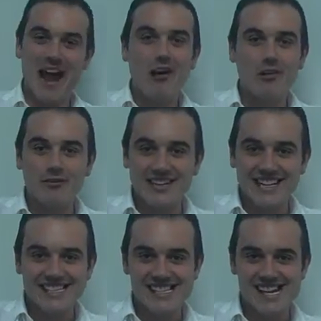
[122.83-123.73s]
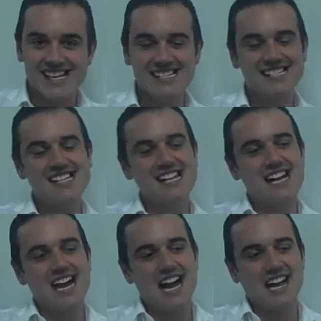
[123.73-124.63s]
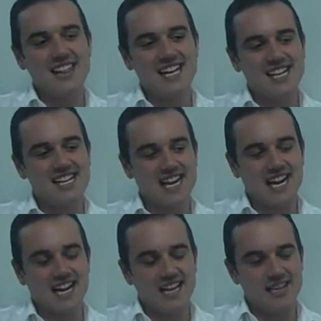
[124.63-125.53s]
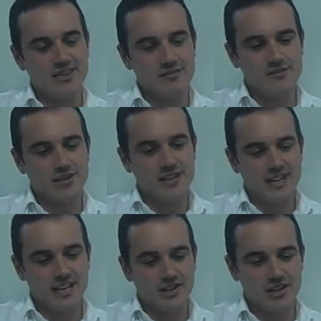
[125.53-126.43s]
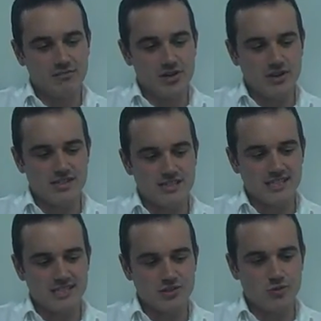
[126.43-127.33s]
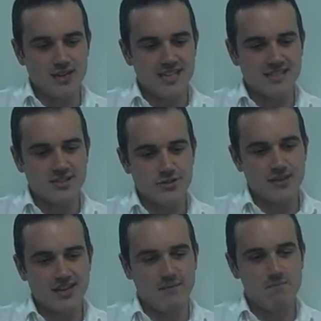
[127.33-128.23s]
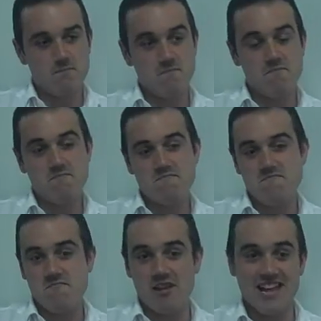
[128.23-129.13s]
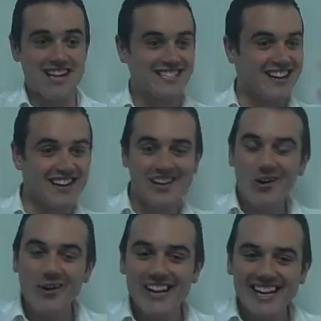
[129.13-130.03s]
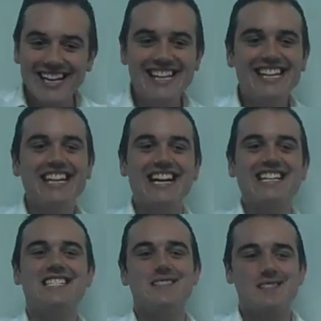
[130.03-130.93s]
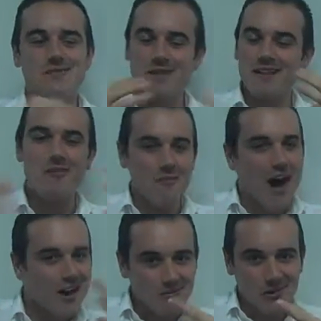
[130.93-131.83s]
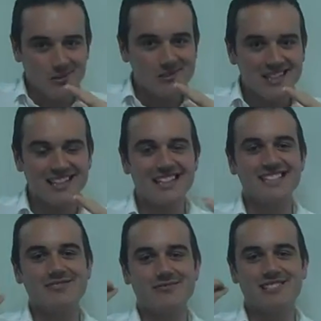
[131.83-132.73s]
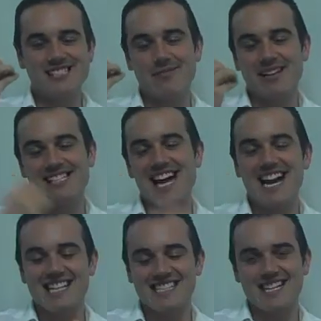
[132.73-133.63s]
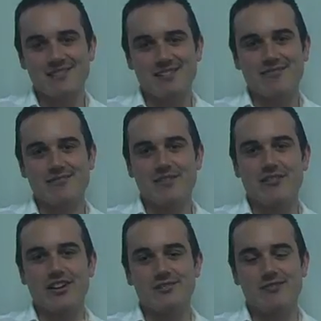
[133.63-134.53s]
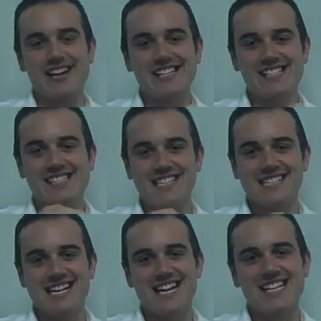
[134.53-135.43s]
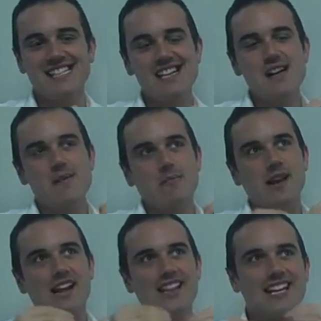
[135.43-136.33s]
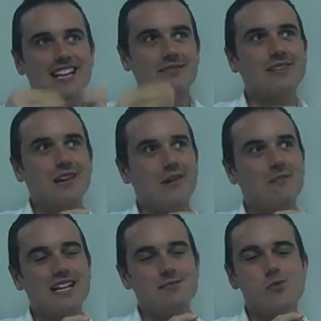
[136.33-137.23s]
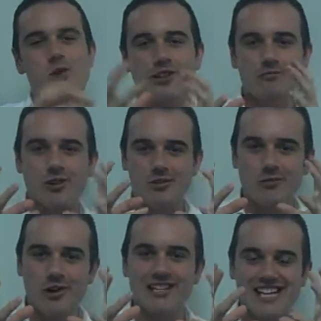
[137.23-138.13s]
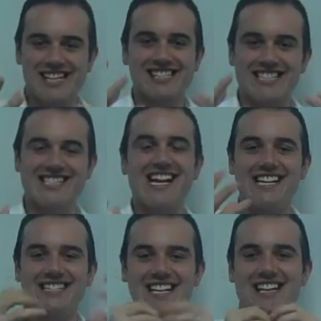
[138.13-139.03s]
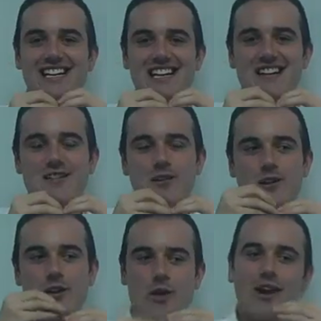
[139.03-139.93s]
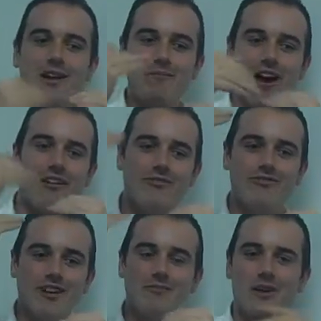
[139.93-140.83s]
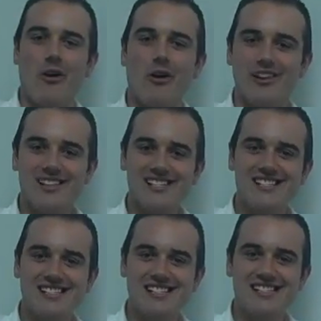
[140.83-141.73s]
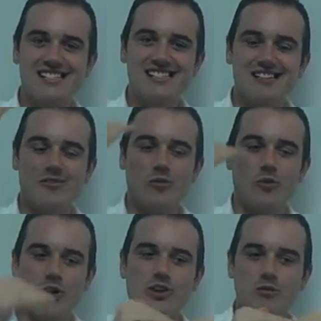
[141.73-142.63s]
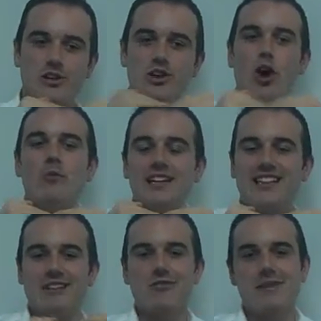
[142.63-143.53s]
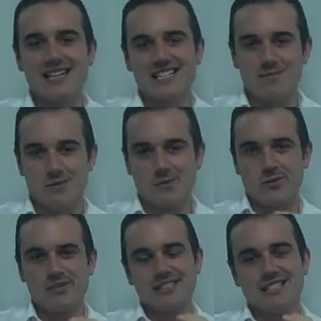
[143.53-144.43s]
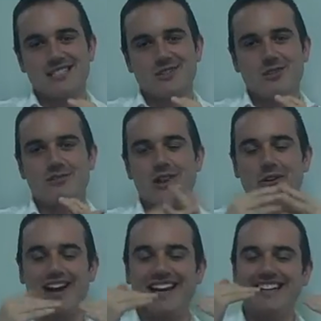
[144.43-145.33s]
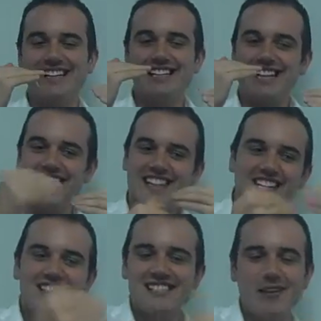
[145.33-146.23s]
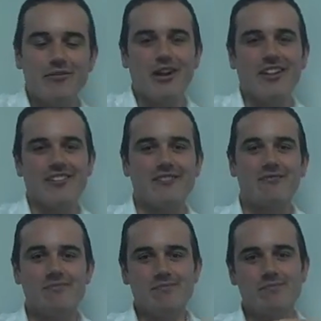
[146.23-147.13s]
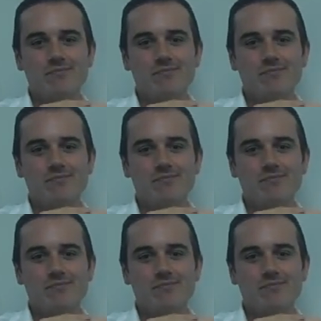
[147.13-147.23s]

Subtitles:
power of the internet, I think the thing I learned the most is always to, without sounding corny, it's to be remarkable. And that's something Tat has said to me from the first week since I started. But I think it means more than what the words actually say. It's like going above and beyond what you would normally think would be acceptable. It's sort of going that little step further and